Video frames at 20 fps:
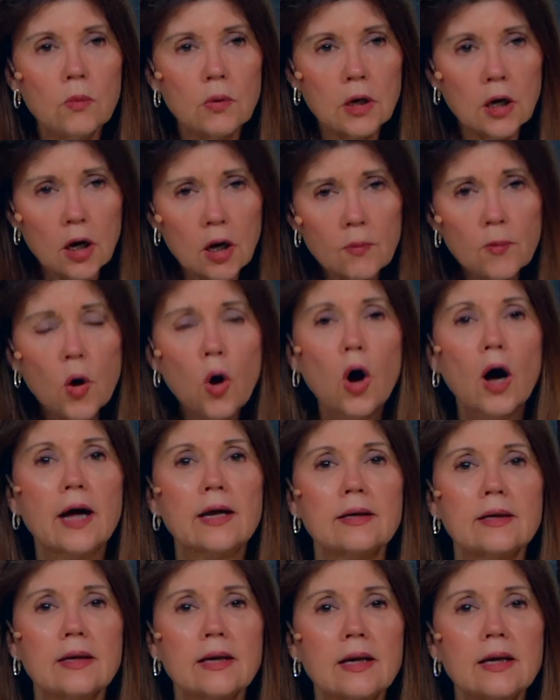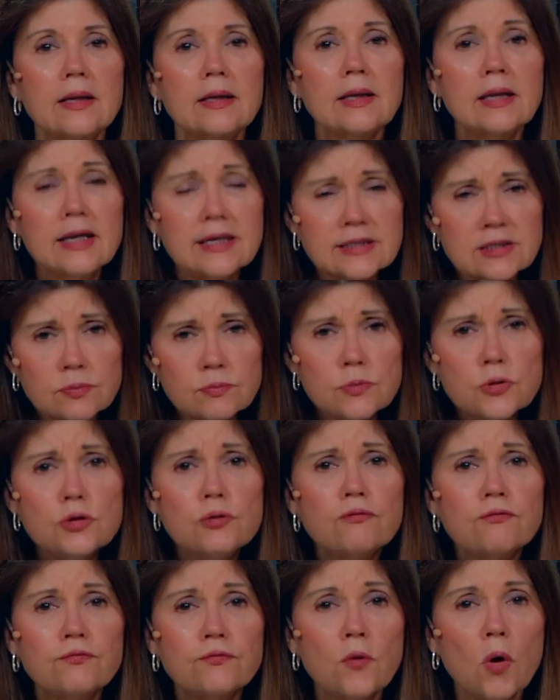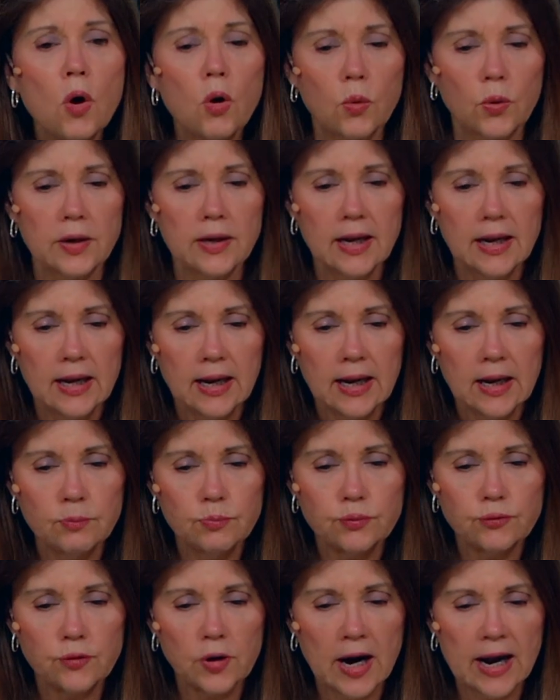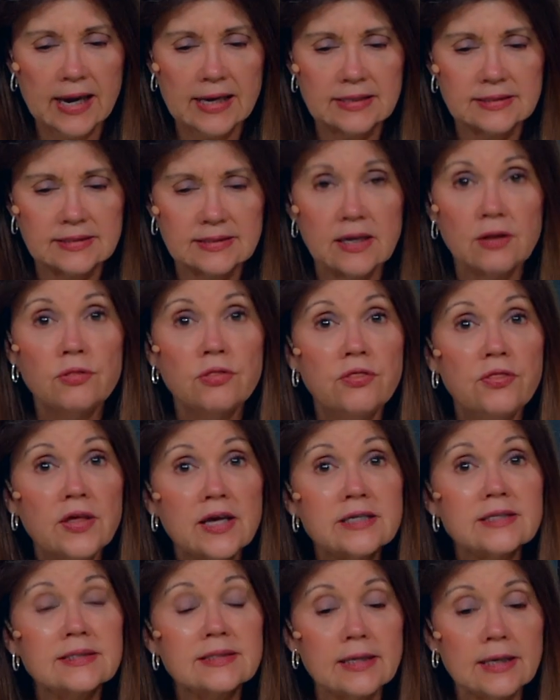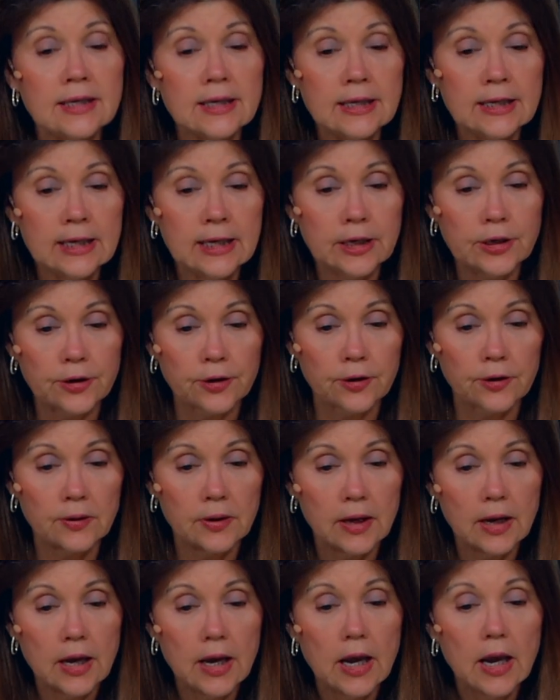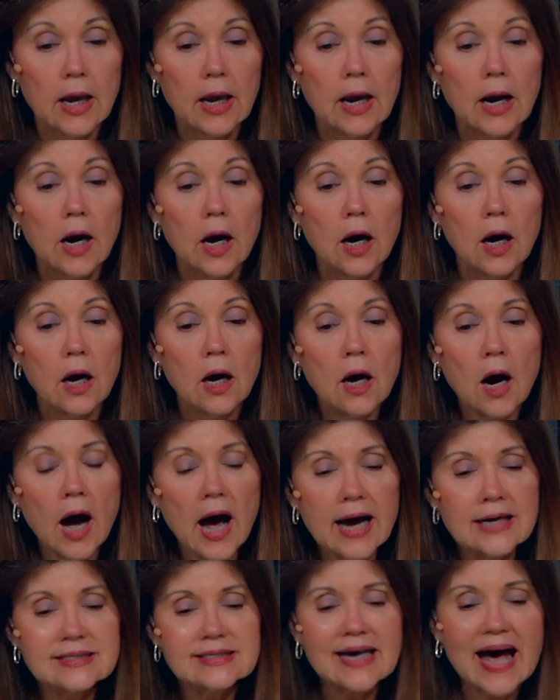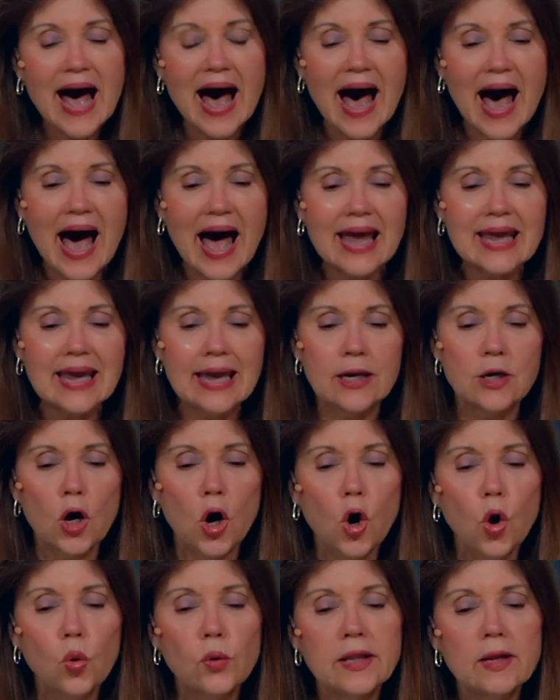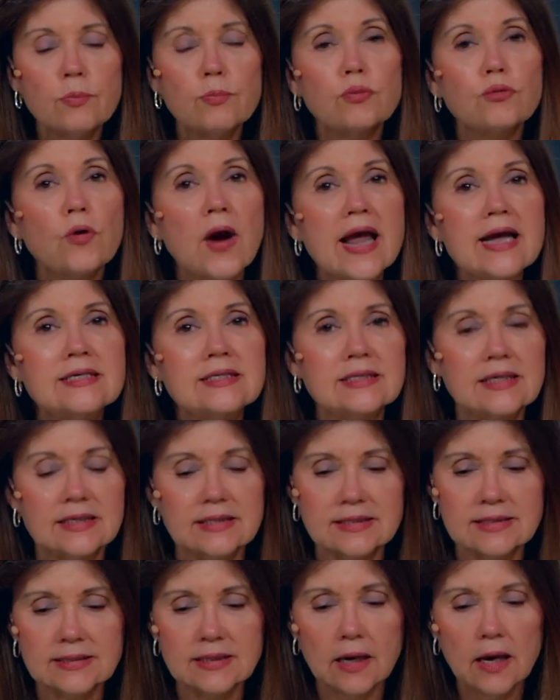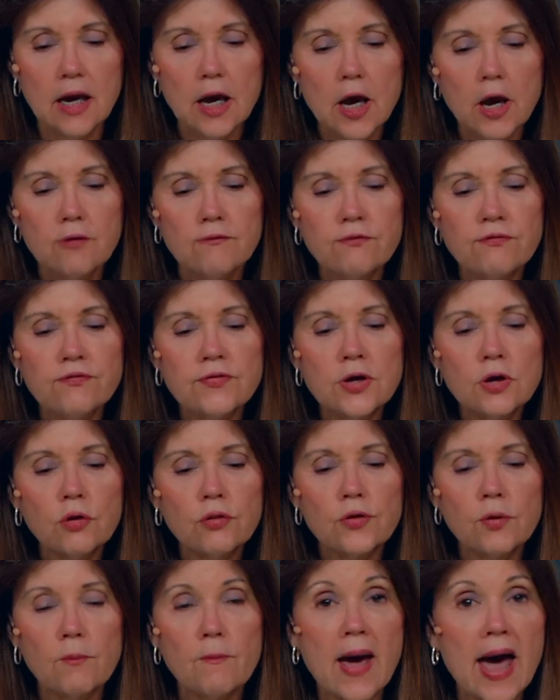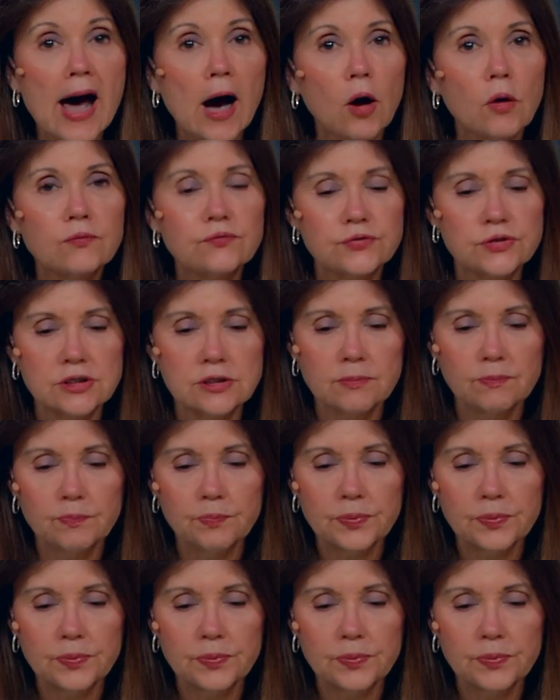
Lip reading: come on, let's move forward in praise this year. God's high and holy praises fill their mouths,